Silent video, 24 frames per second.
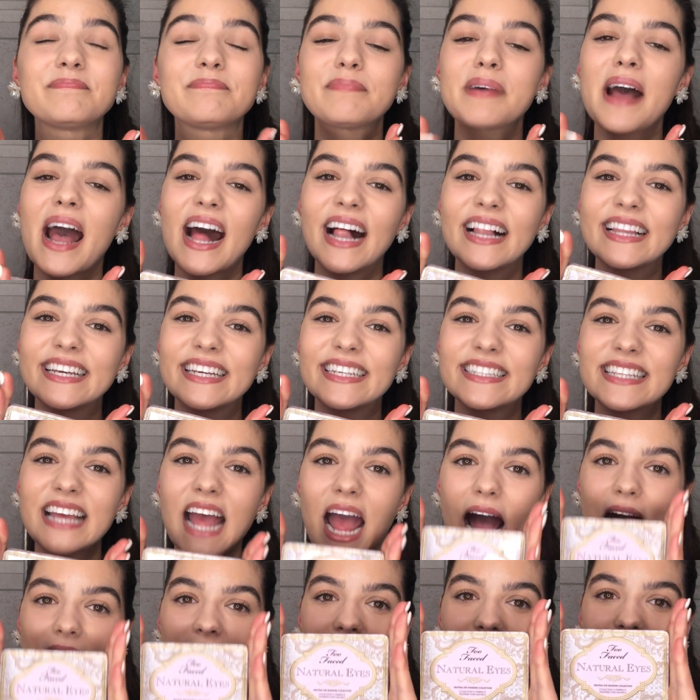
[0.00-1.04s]
palette.
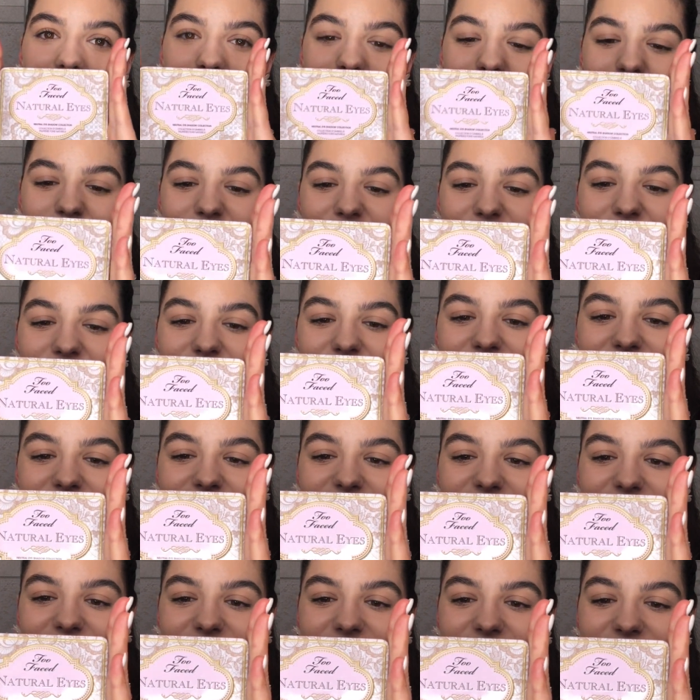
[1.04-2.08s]
I'm
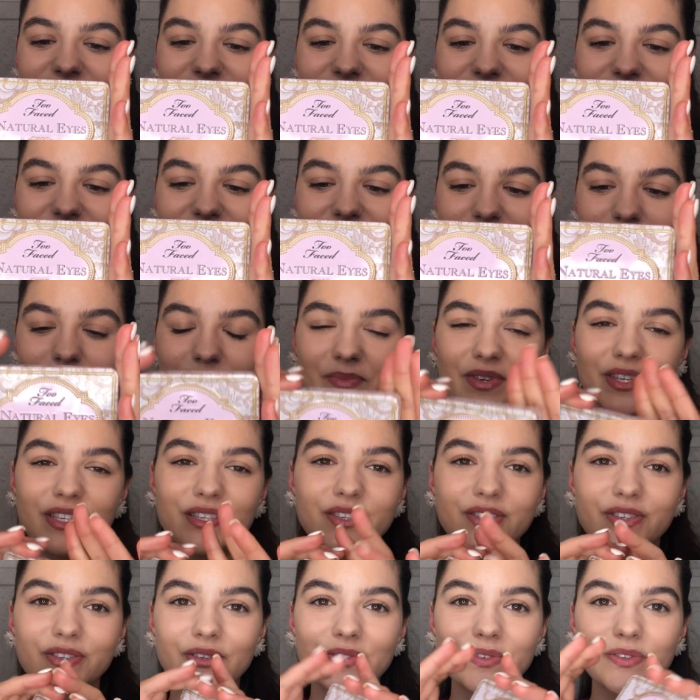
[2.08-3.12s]
using this since
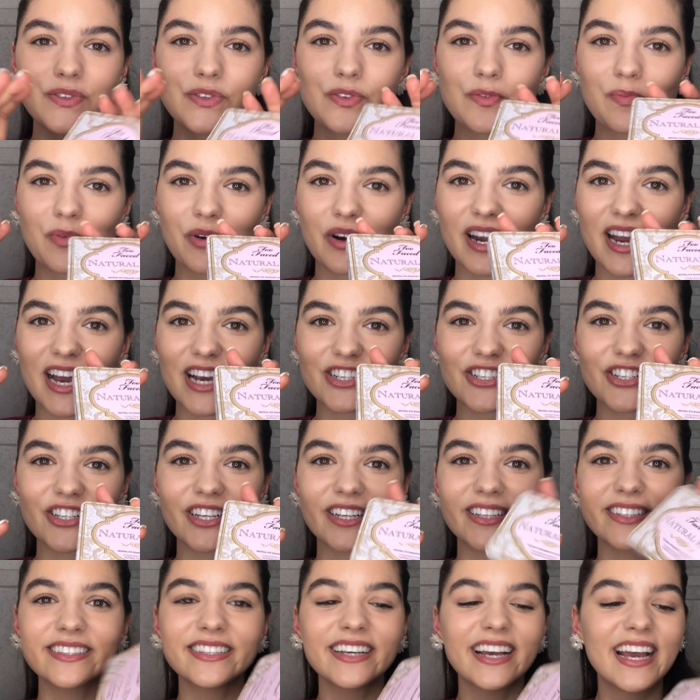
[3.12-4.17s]
Miss
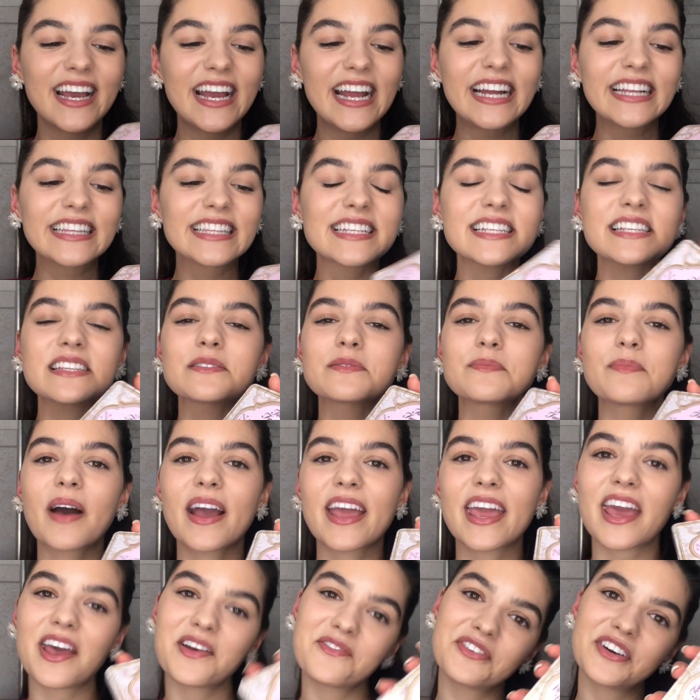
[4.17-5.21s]
Supranational. This is
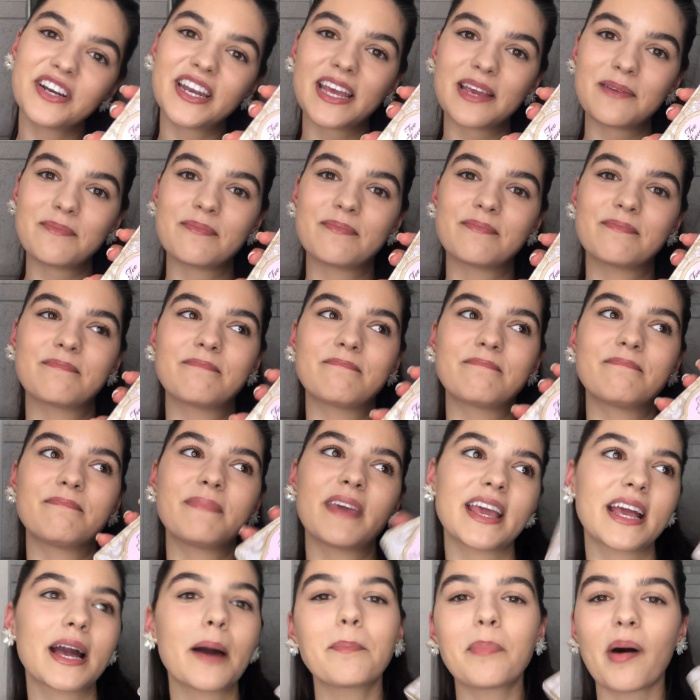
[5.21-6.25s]
my everyday
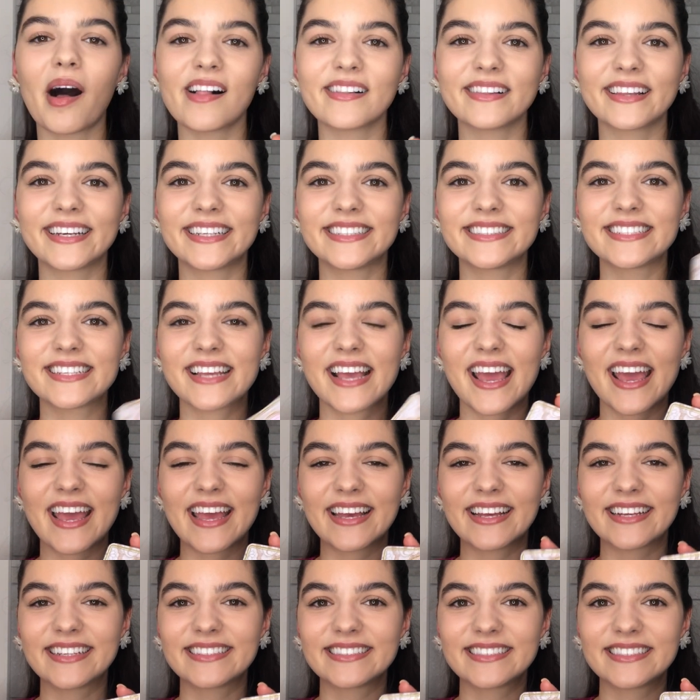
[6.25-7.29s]
makeup palette
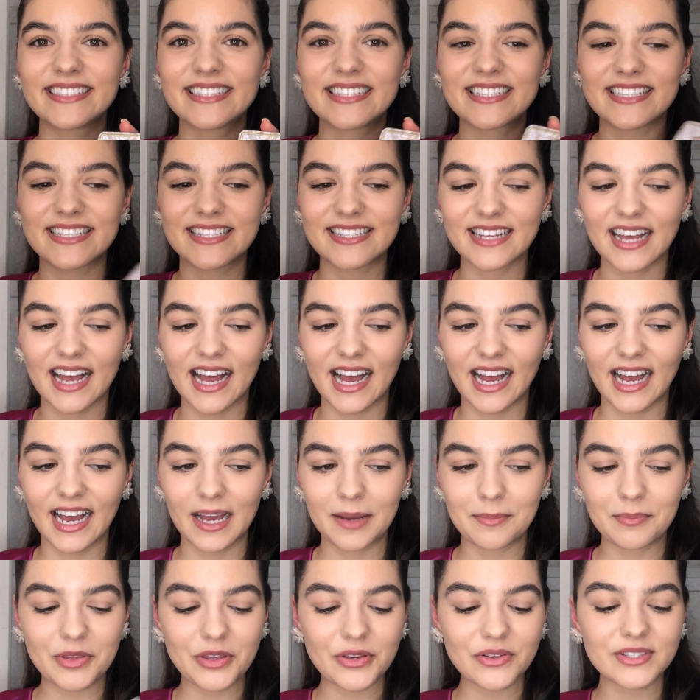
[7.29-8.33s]
and
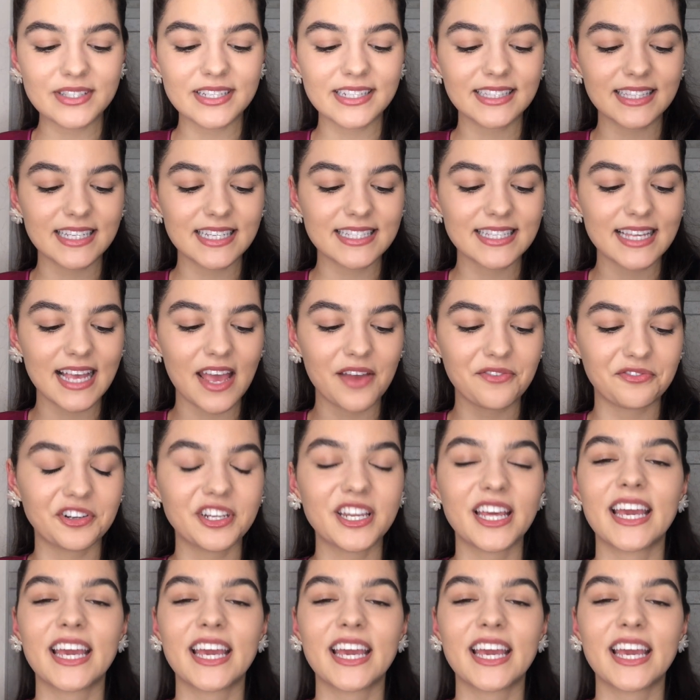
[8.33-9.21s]
I'm using this every